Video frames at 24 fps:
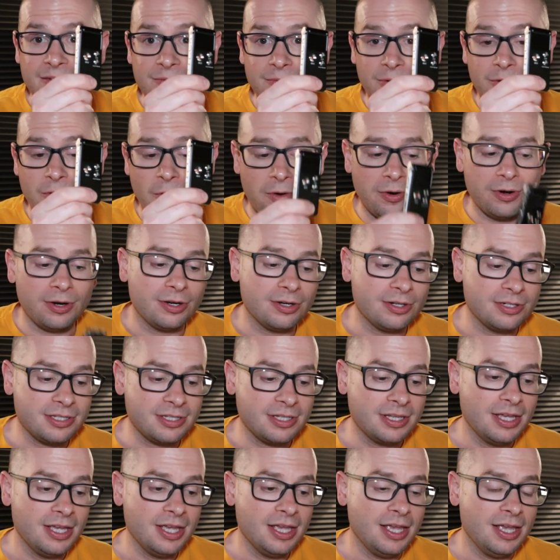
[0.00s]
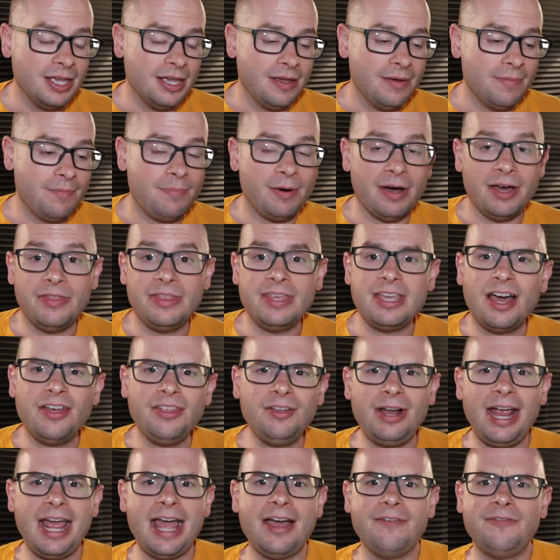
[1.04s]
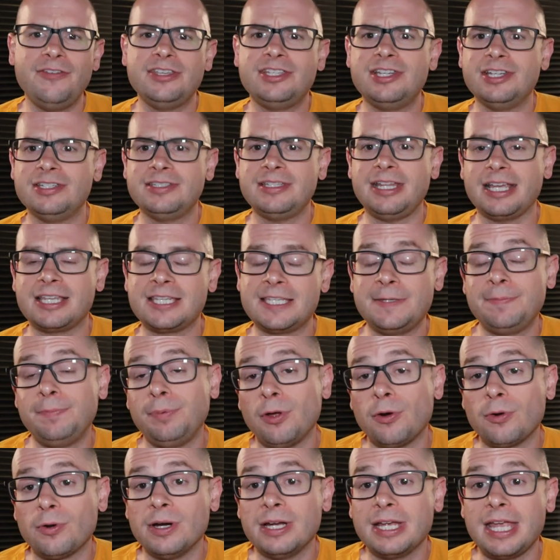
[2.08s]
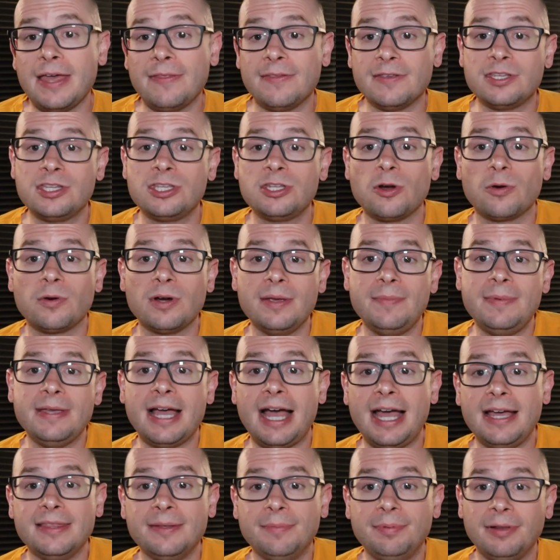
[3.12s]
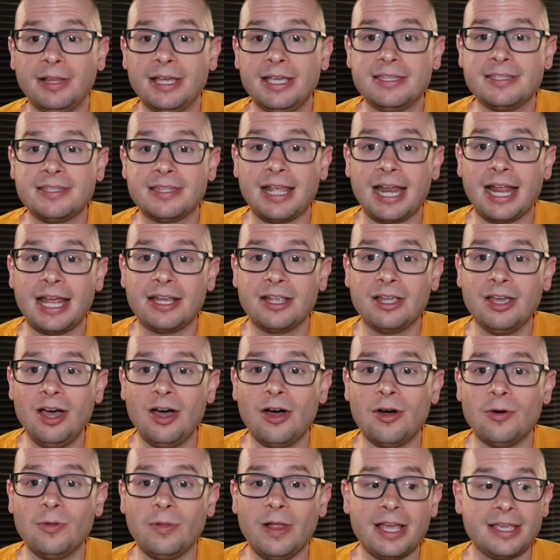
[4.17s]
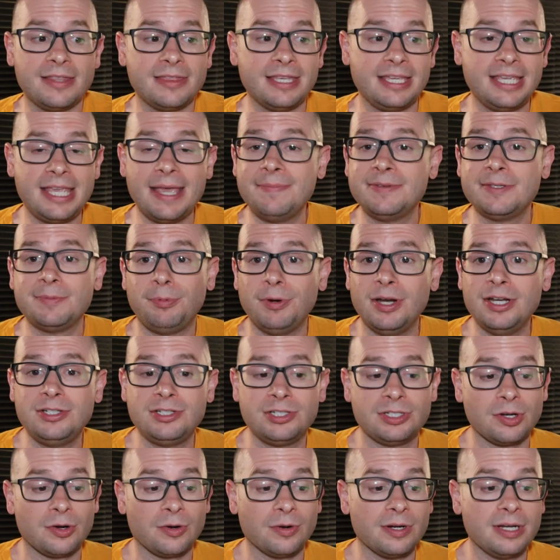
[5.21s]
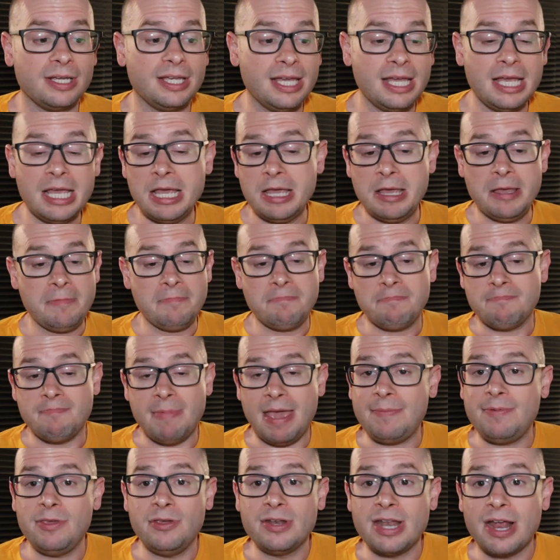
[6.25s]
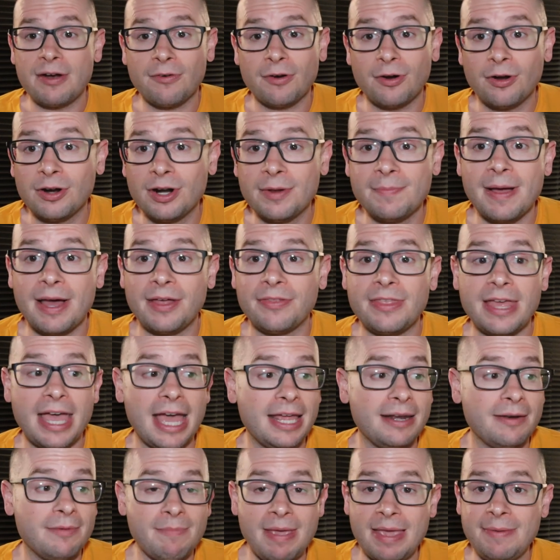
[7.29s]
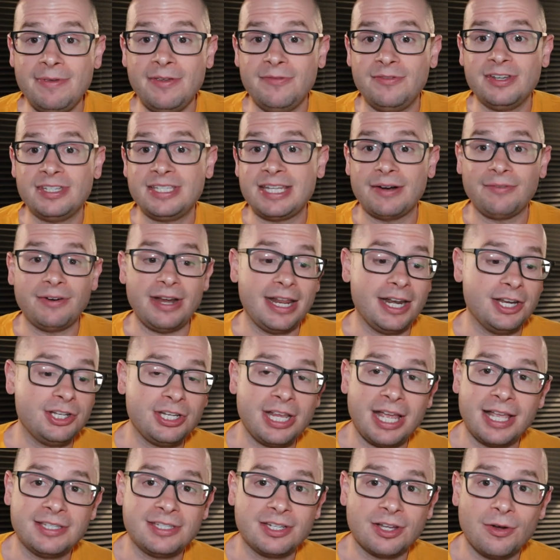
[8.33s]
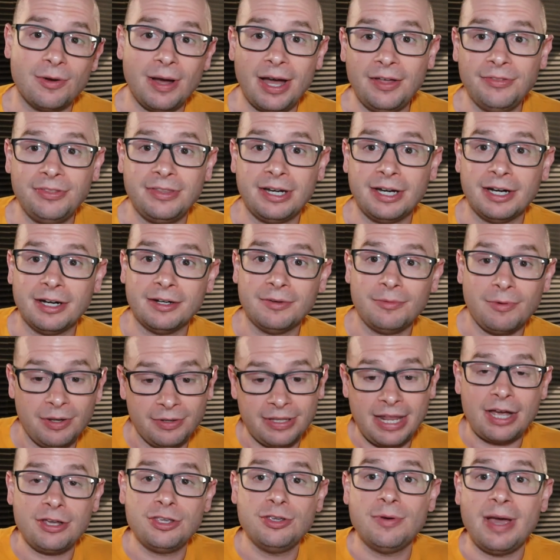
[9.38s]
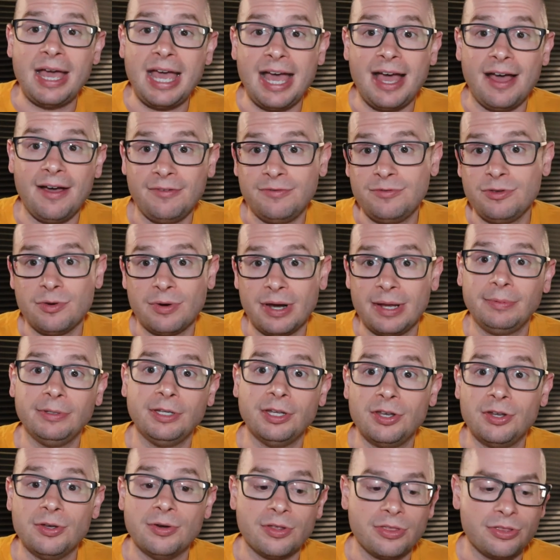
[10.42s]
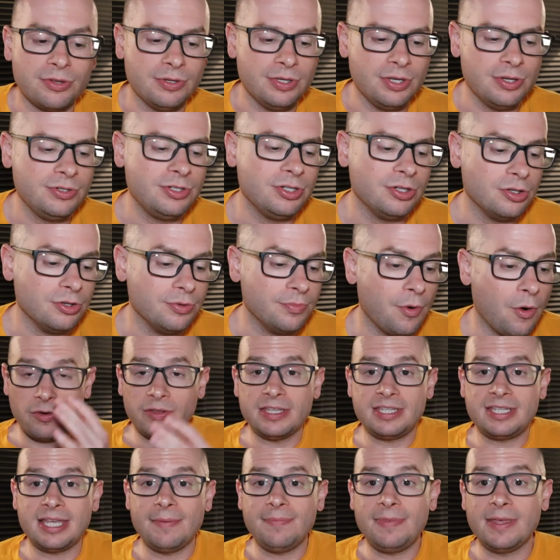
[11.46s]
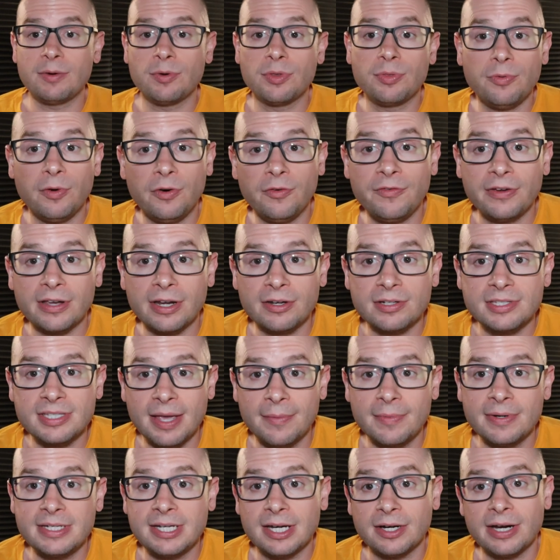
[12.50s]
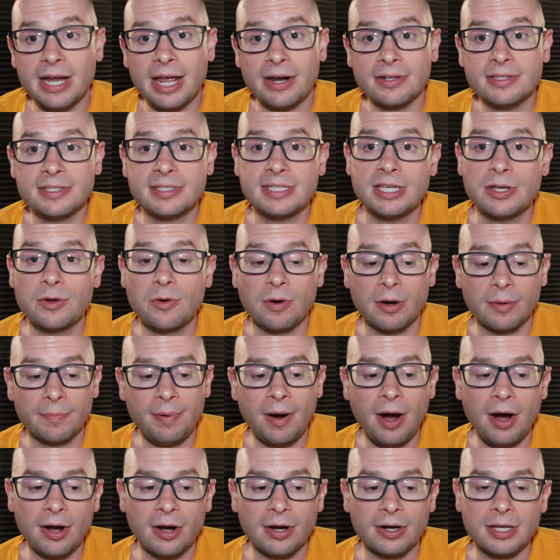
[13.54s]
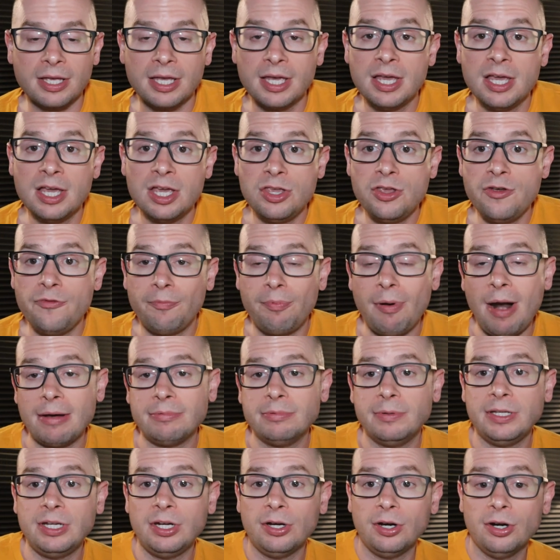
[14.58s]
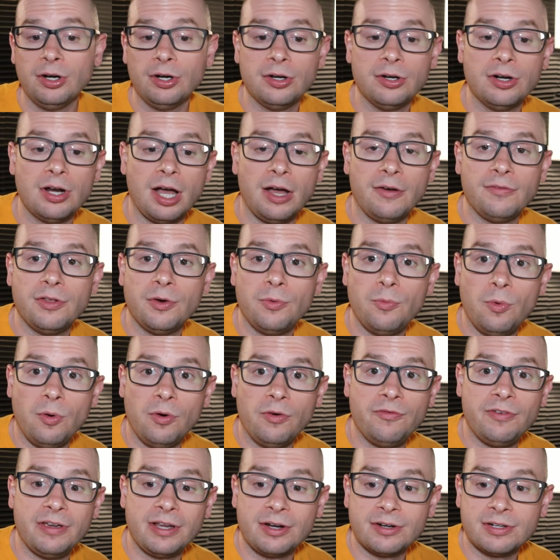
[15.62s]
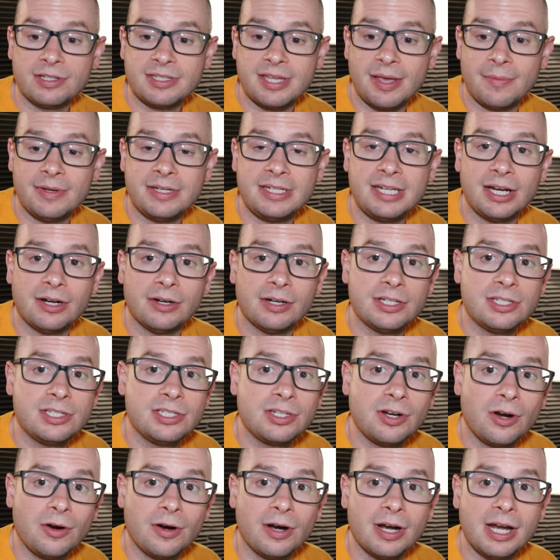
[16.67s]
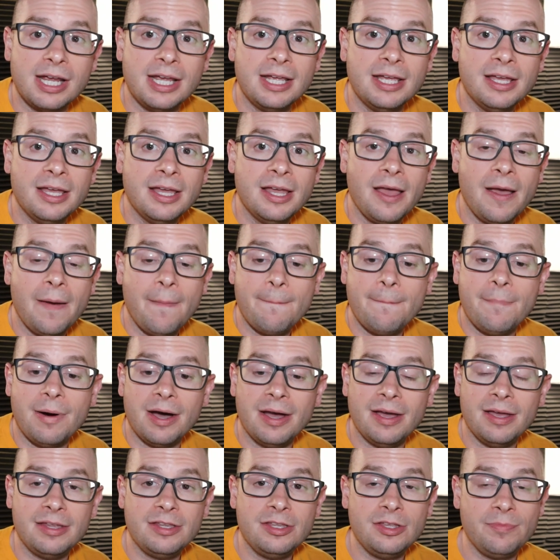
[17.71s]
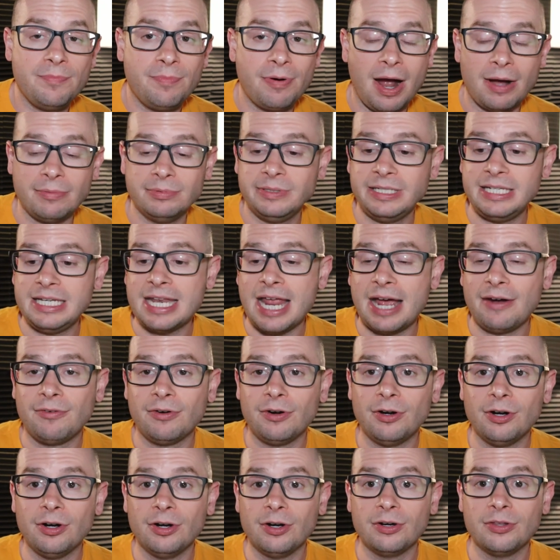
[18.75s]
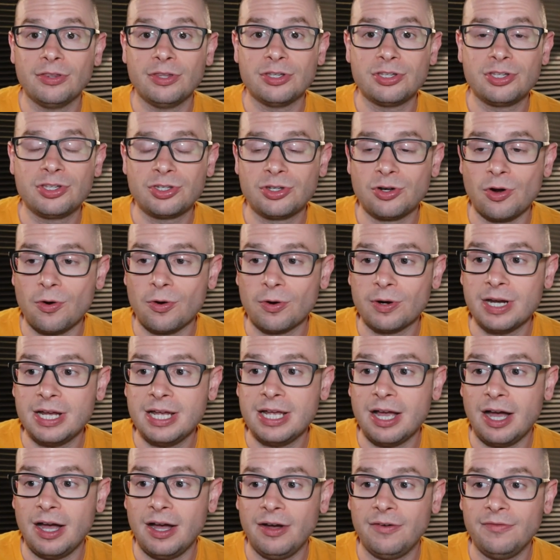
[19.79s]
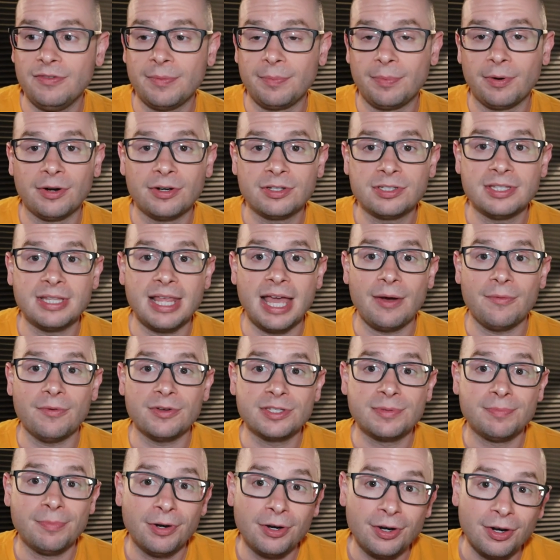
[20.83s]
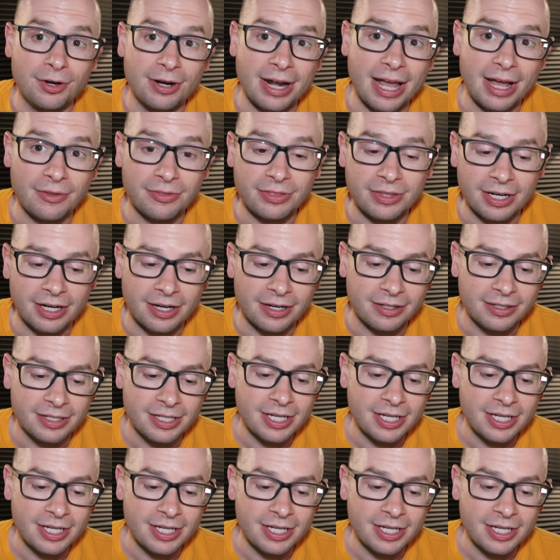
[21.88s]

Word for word: recorders, but the other half is just exploring and the story behind the place that I go, like the Gibbs Bridge story. Maybe you never heard about that, and maybe you've just never had a chance to go out there. Well, now you have. You were able to do it through YouTube. Or the same thing with Wolfinger Cemetery out at Secor Park. You've probably heard of the Wolfinger Cemetery story, but you probably never heard the story of the person that was murdered out there.